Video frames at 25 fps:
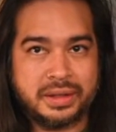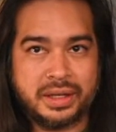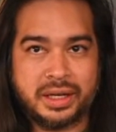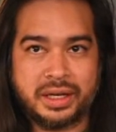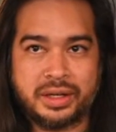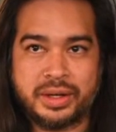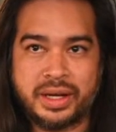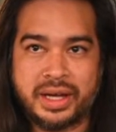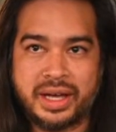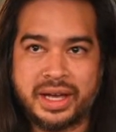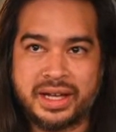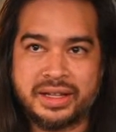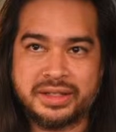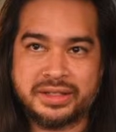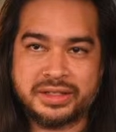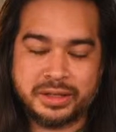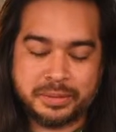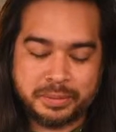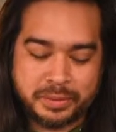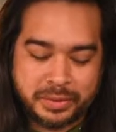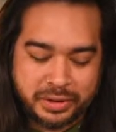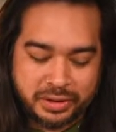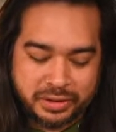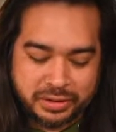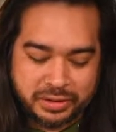add
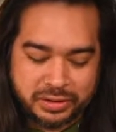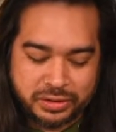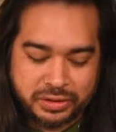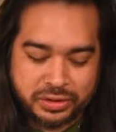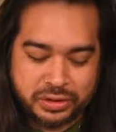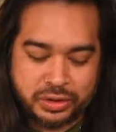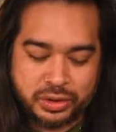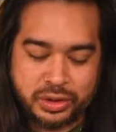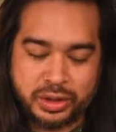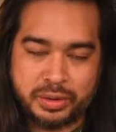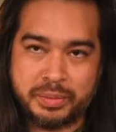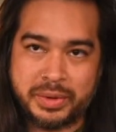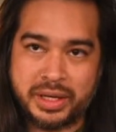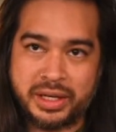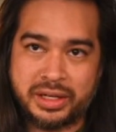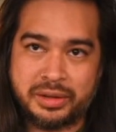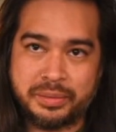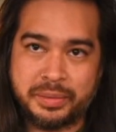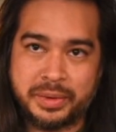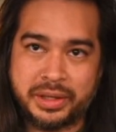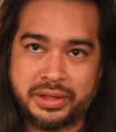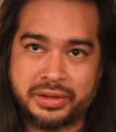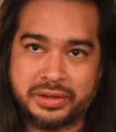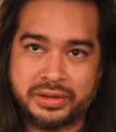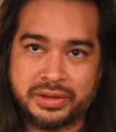something to Stream
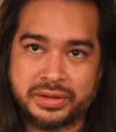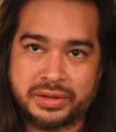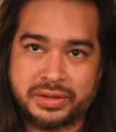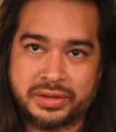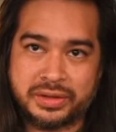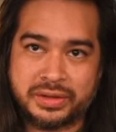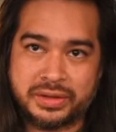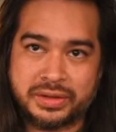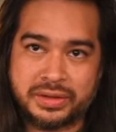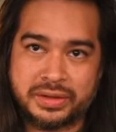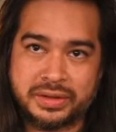Elements?